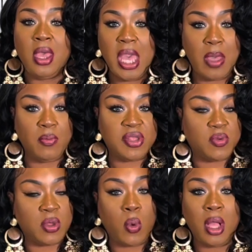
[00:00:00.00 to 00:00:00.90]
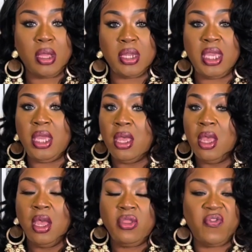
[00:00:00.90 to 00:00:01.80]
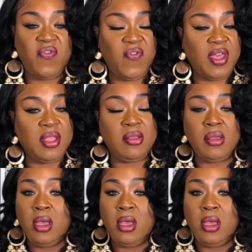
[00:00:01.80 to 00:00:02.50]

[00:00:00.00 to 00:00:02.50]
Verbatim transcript: I'm impressed with the quality, the fit.